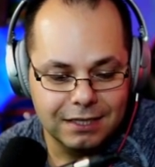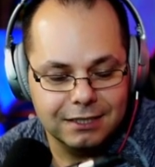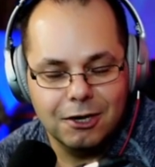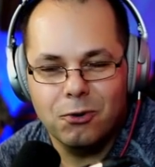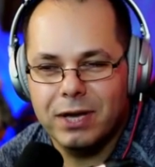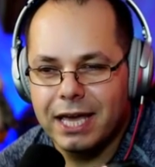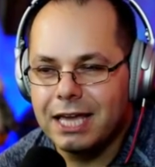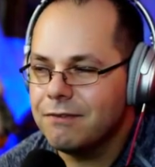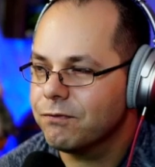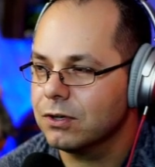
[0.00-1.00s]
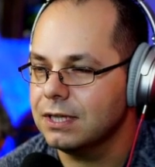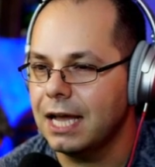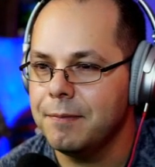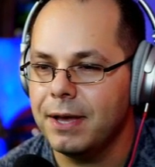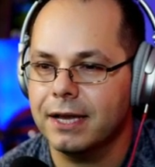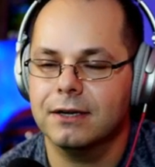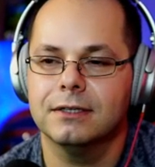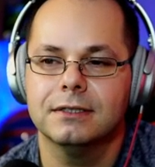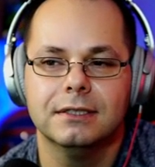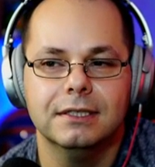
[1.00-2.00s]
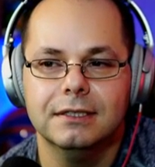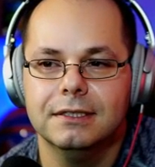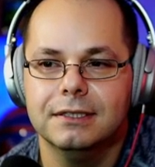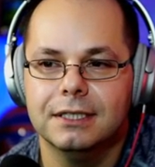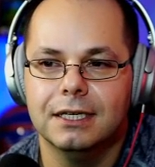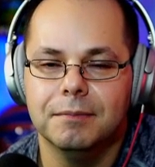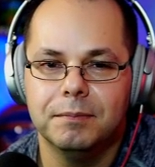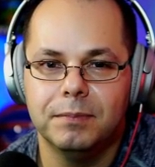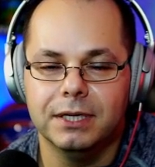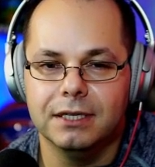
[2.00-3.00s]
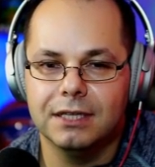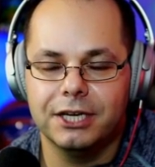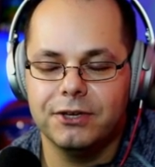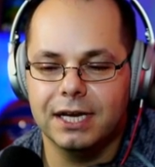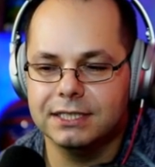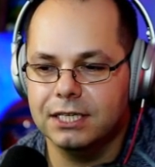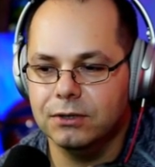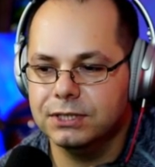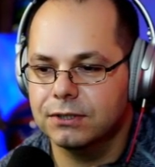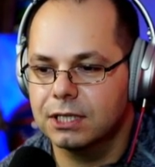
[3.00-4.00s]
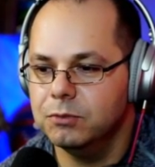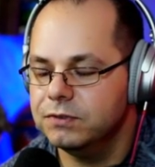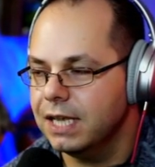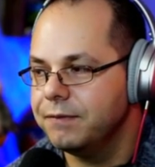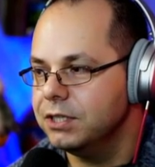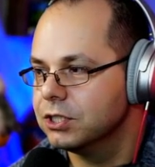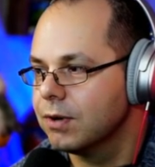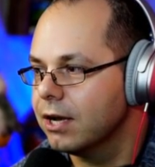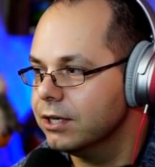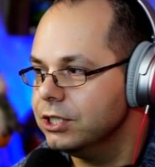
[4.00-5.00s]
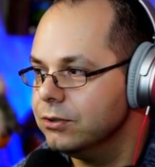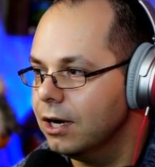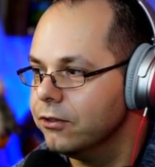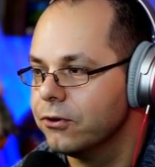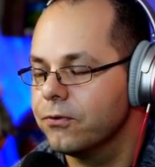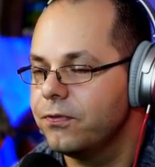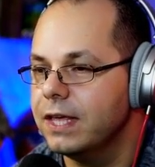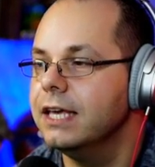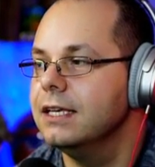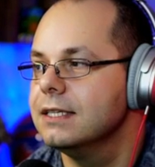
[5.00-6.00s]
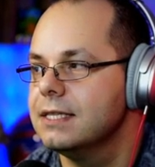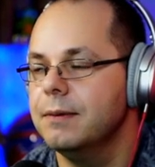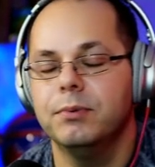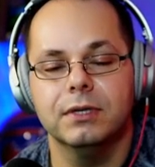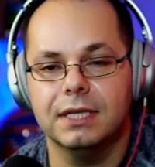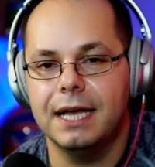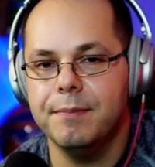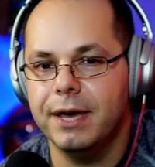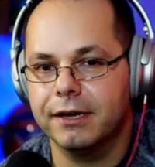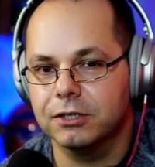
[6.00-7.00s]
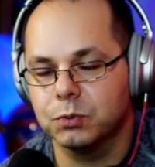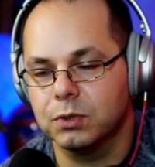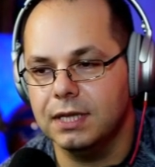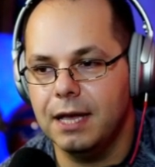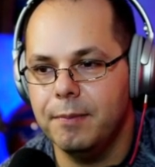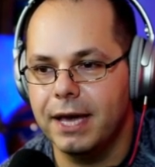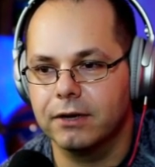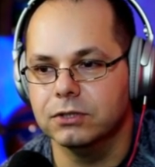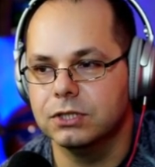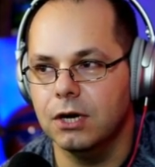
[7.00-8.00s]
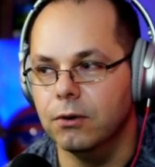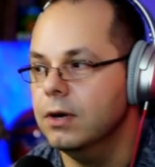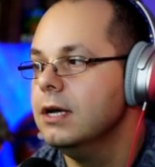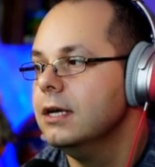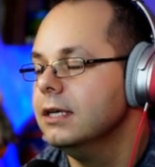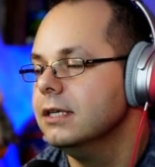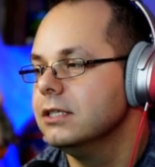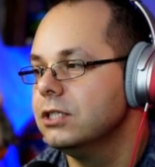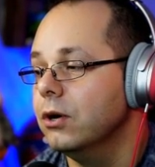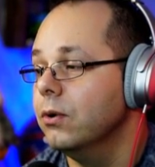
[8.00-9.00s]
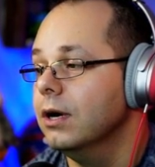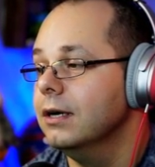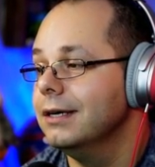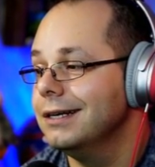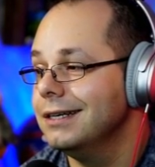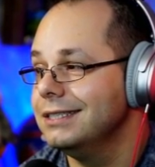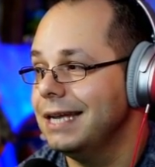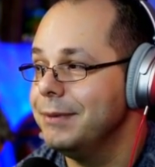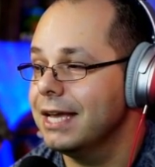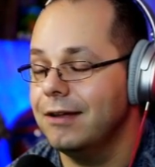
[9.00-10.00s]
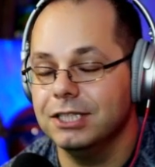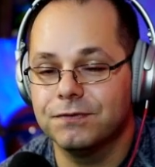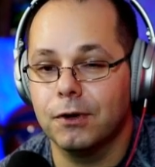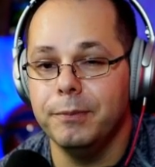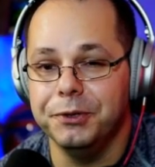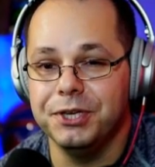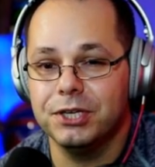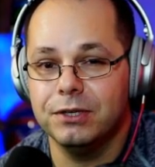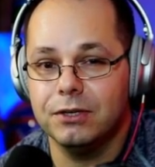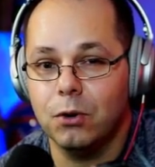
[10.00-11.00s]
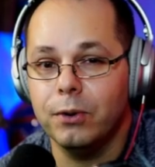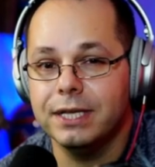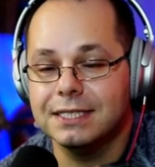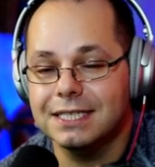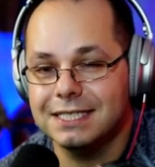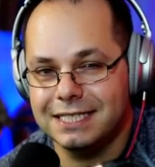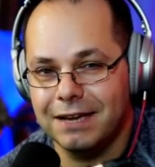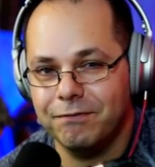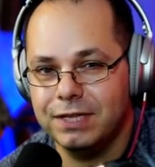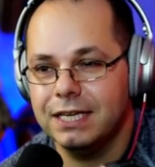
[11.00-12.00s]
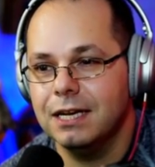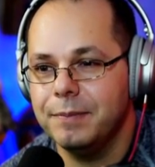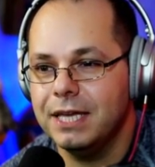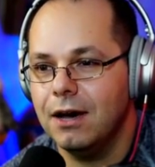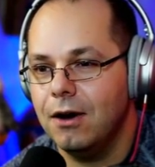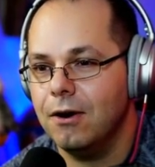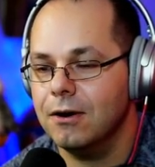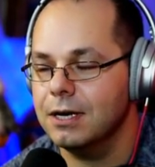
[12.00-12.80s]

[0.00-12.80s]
Okay for a linebacker. But a lot of you guys I know are still going to move safeties around and do other things than put linebackers where linebackers go. So Jamie Collins for 1,000,000 coins is definitely going to be a hard